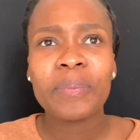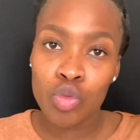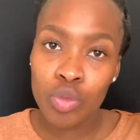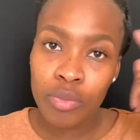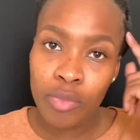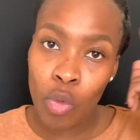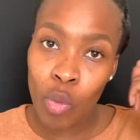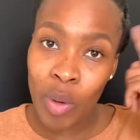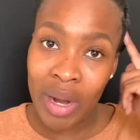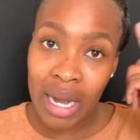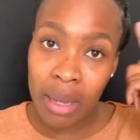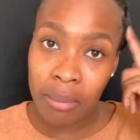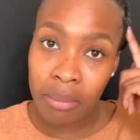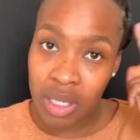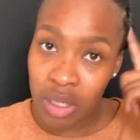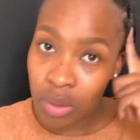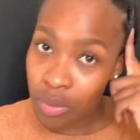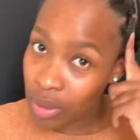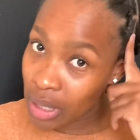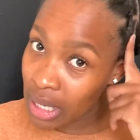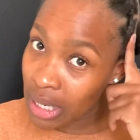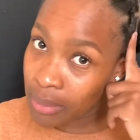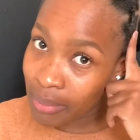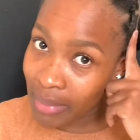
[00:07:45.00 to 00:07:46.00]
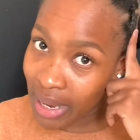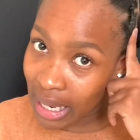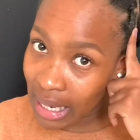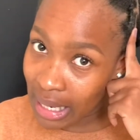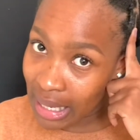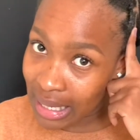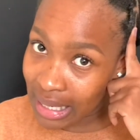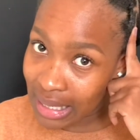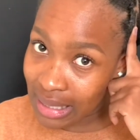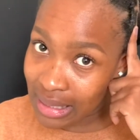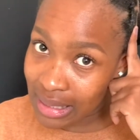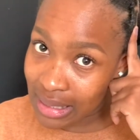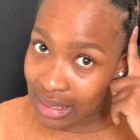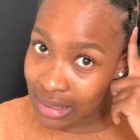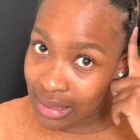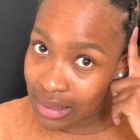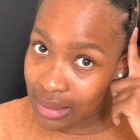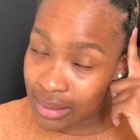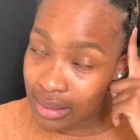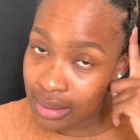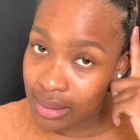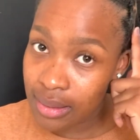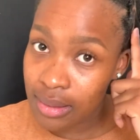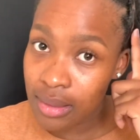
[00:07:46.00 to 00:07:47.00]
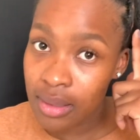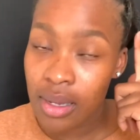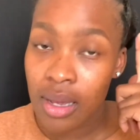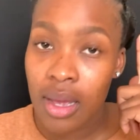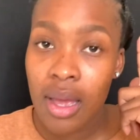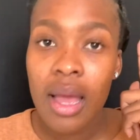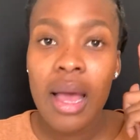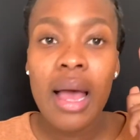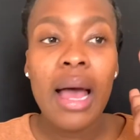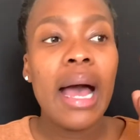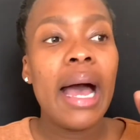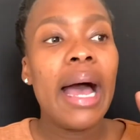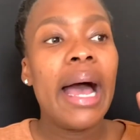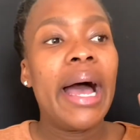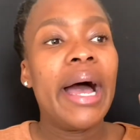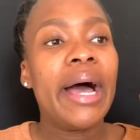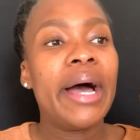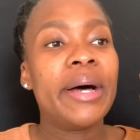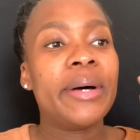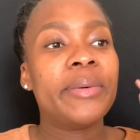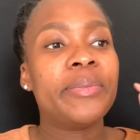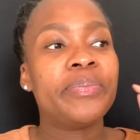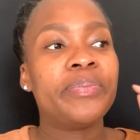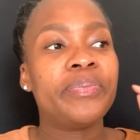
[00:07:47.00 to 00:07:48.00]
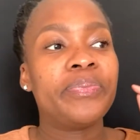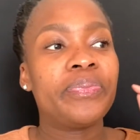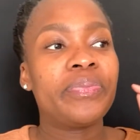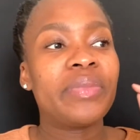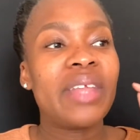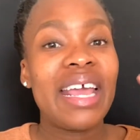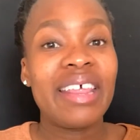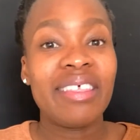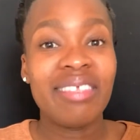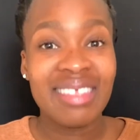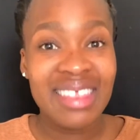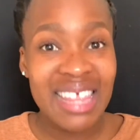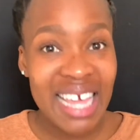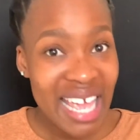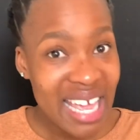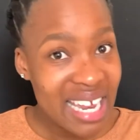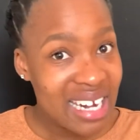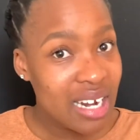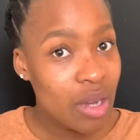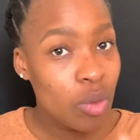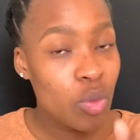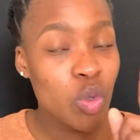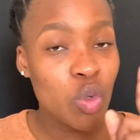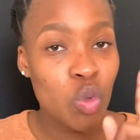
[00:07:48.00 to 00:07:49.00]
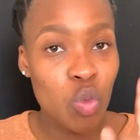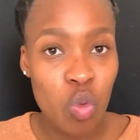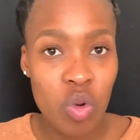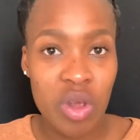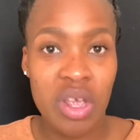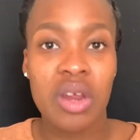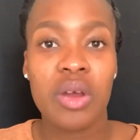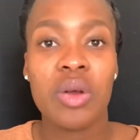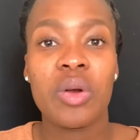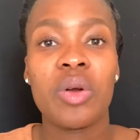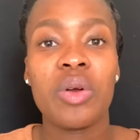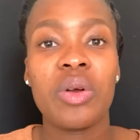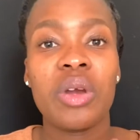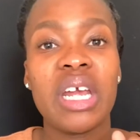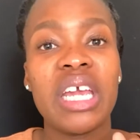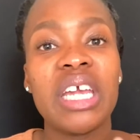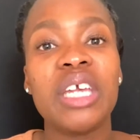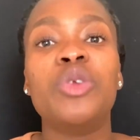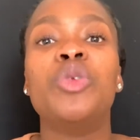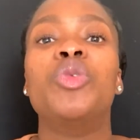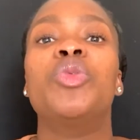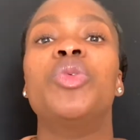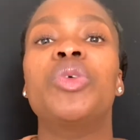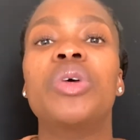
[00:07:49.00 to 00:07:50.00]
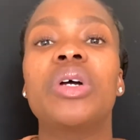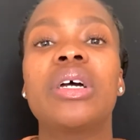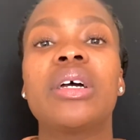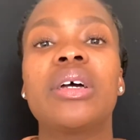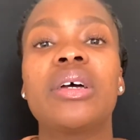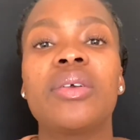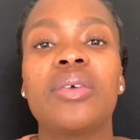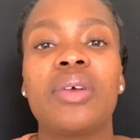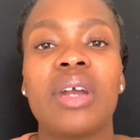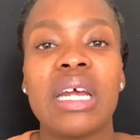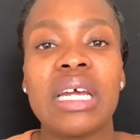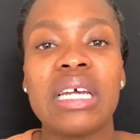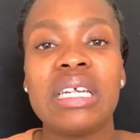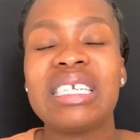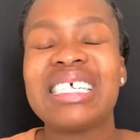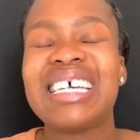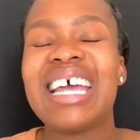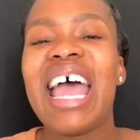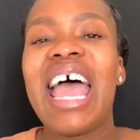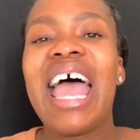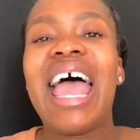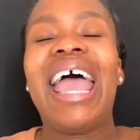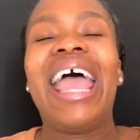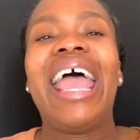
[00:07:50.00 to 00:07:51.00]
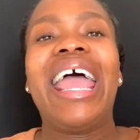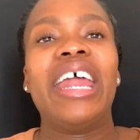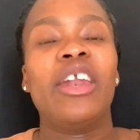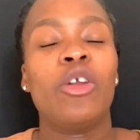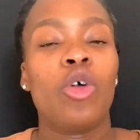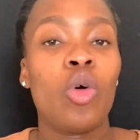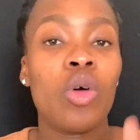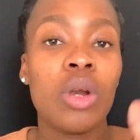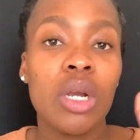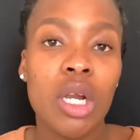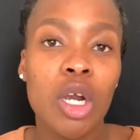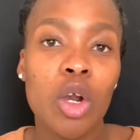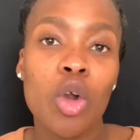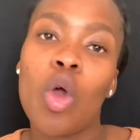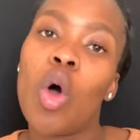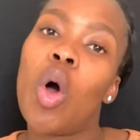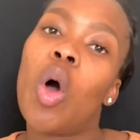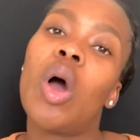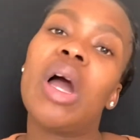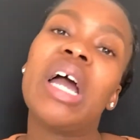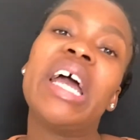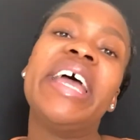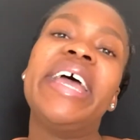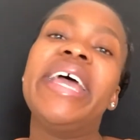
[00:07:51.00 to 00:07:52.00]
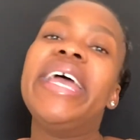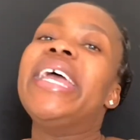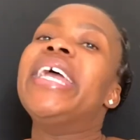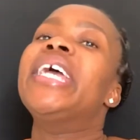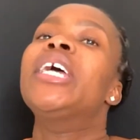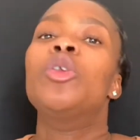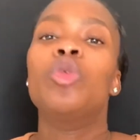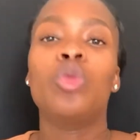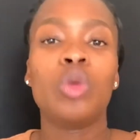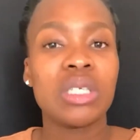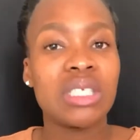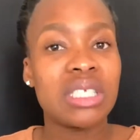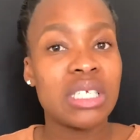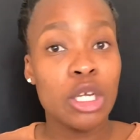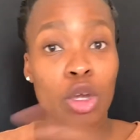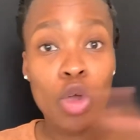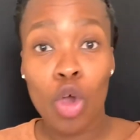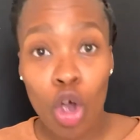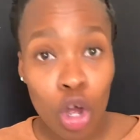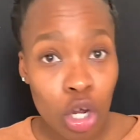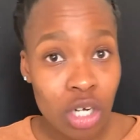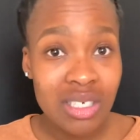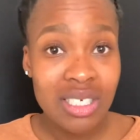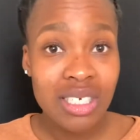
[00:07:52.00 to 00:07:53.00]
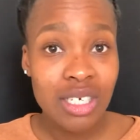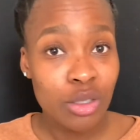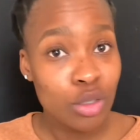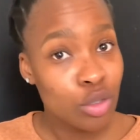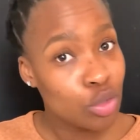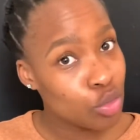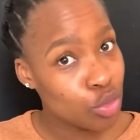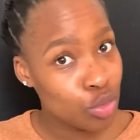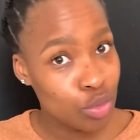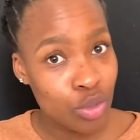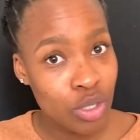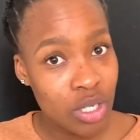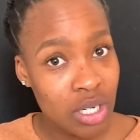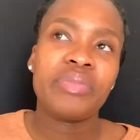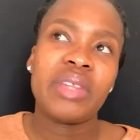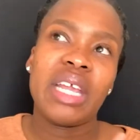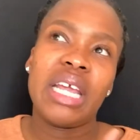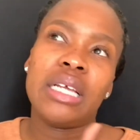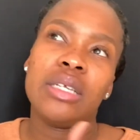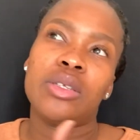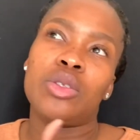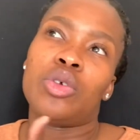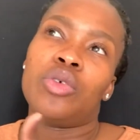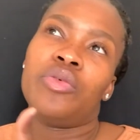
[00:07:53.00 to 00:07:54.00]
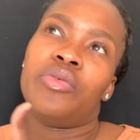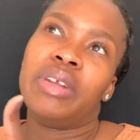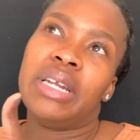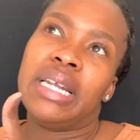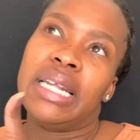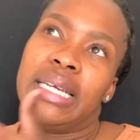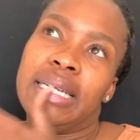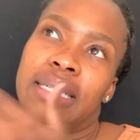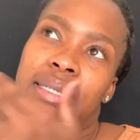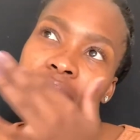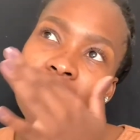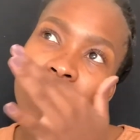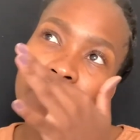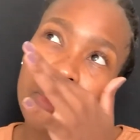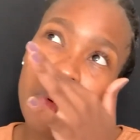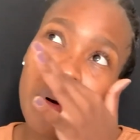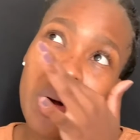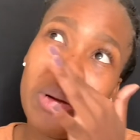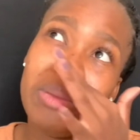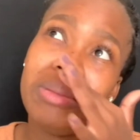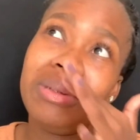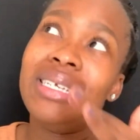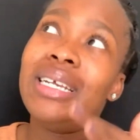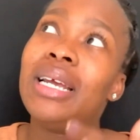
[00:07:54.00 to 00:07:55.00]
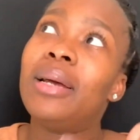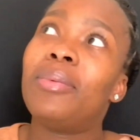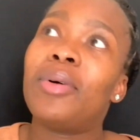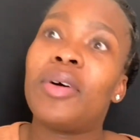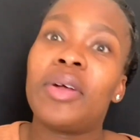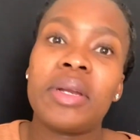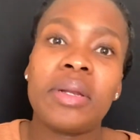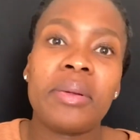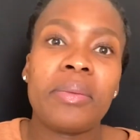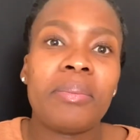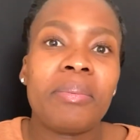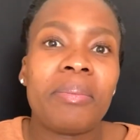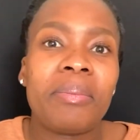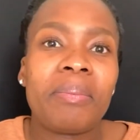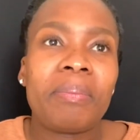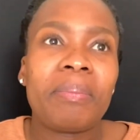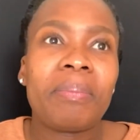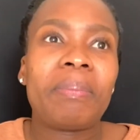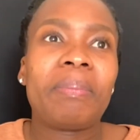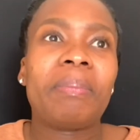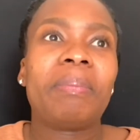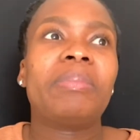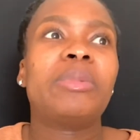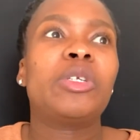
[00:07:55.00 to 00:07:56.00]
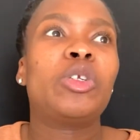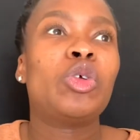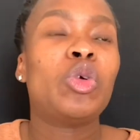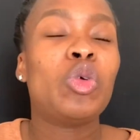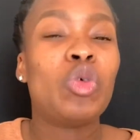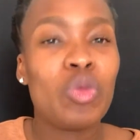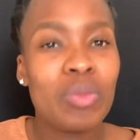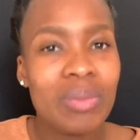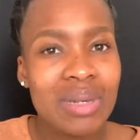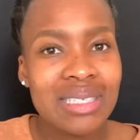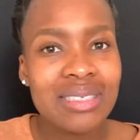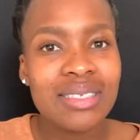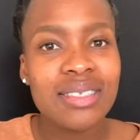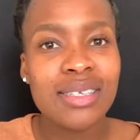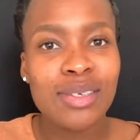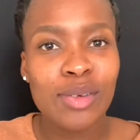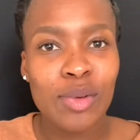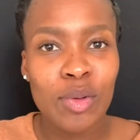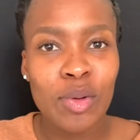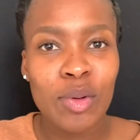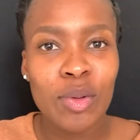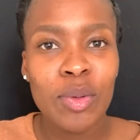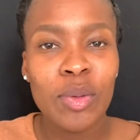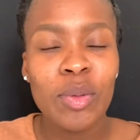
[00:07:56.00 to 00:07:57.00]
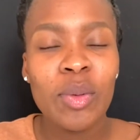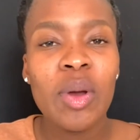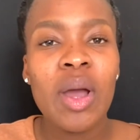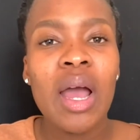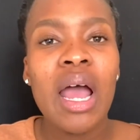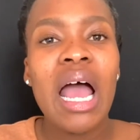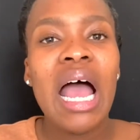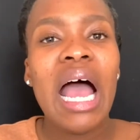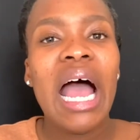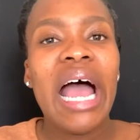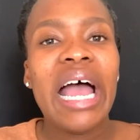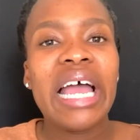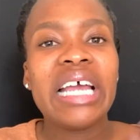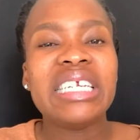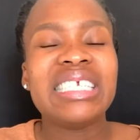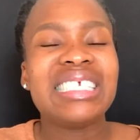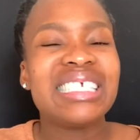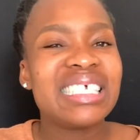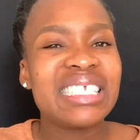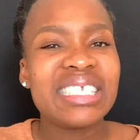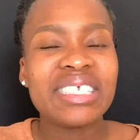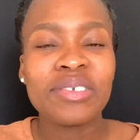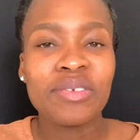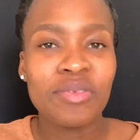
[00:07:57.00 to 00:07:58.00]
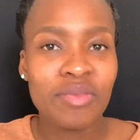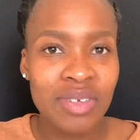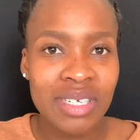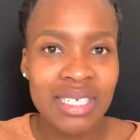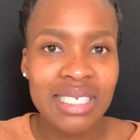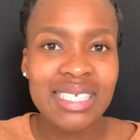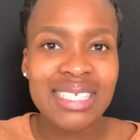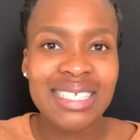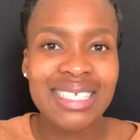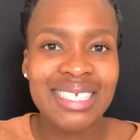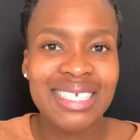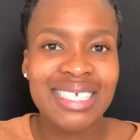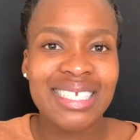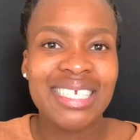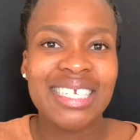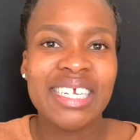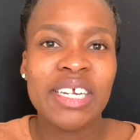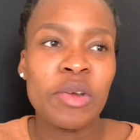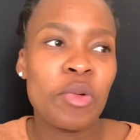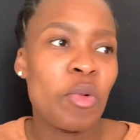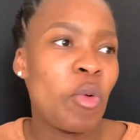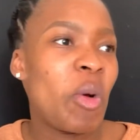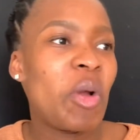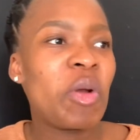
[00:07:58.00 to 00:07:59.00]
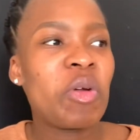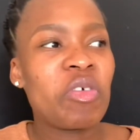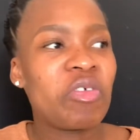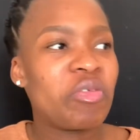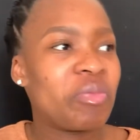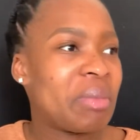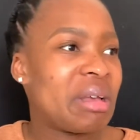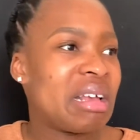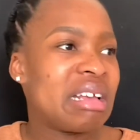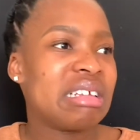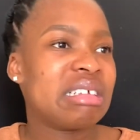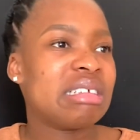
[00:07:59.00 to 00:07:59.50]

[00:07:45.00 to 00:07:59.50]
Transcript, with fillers: when I manipulate my hair like this, um, then I would wear a doek, right? And all along, it was a cotton doek. As of late, probably about a, two months ago, I just invested in one of my